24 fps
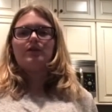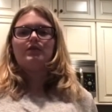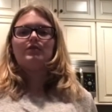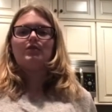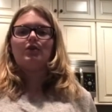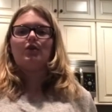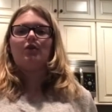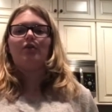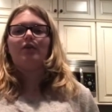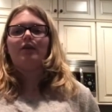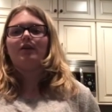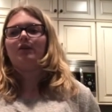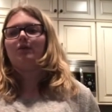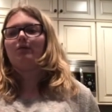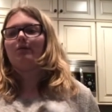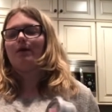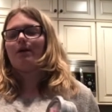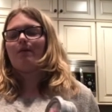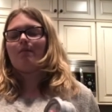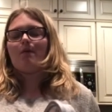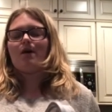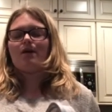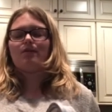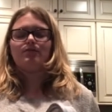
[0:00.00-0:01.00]
guys know like the
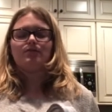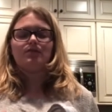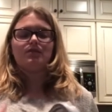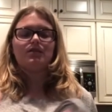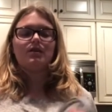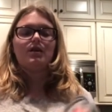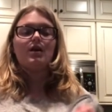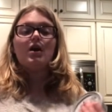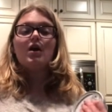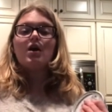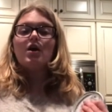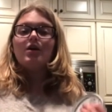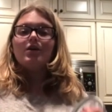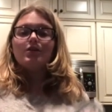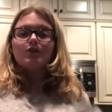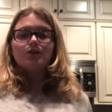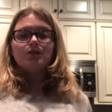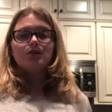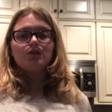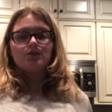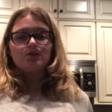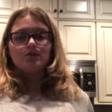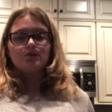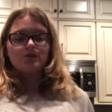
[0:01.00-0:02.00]
right amounts
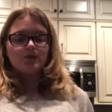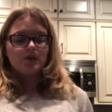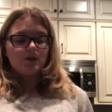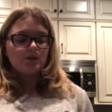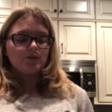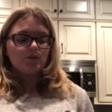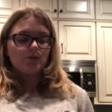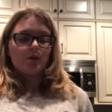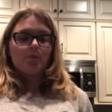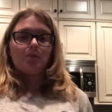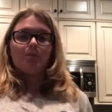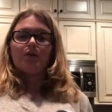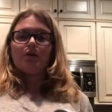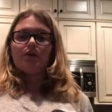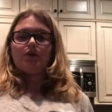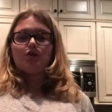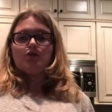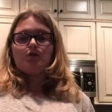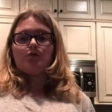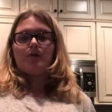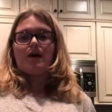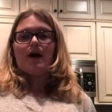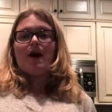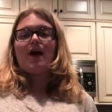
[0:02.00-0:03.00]
to use. So I'm gonna
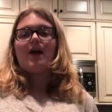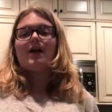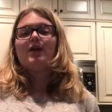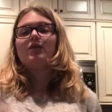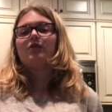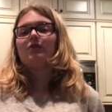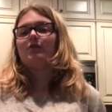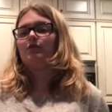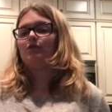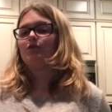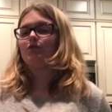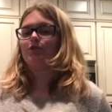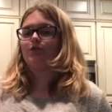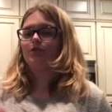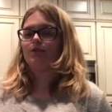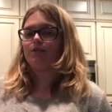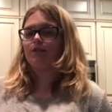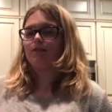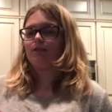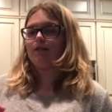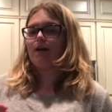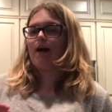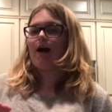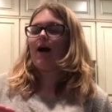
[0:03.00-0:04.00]
do that. You guys are gonna
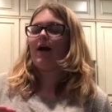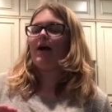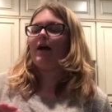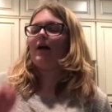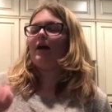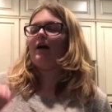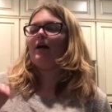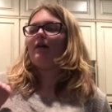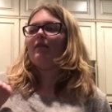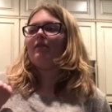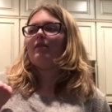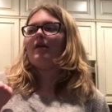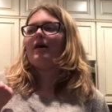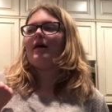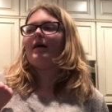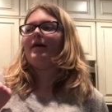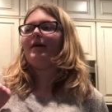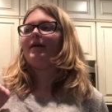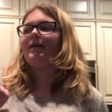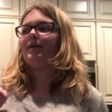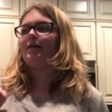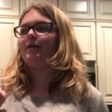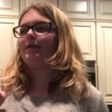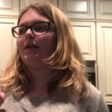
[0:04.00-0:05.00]
see that, and
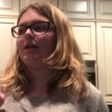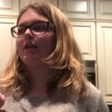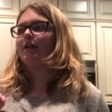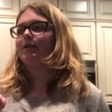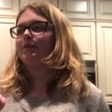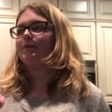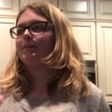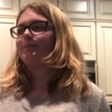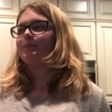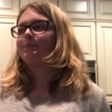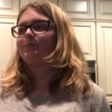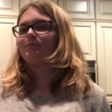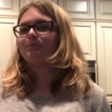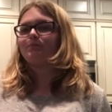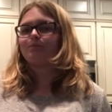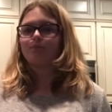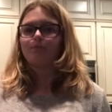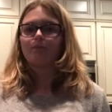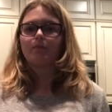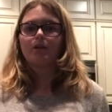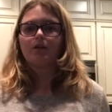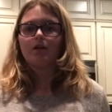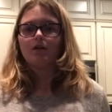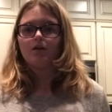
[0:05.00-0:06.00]
then
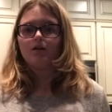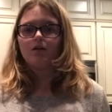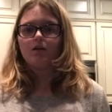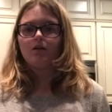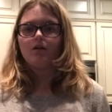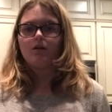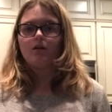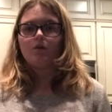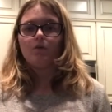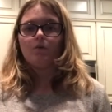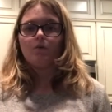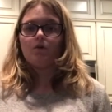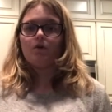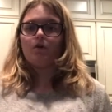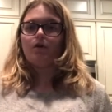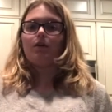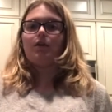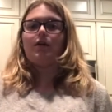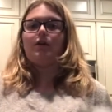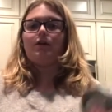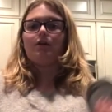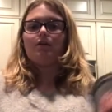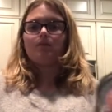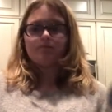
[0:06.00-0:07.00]
we're
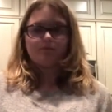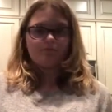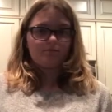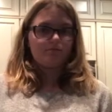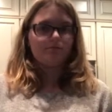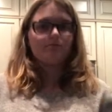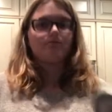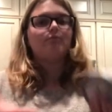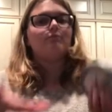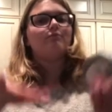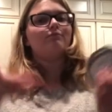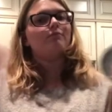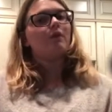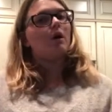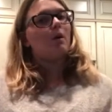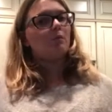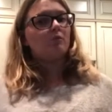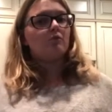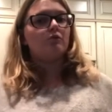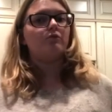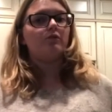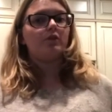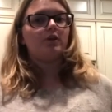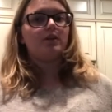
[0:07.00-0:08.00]
gonna
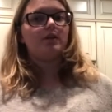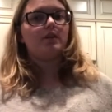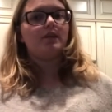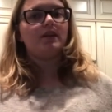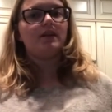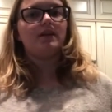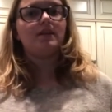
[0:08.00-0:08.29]
move on to the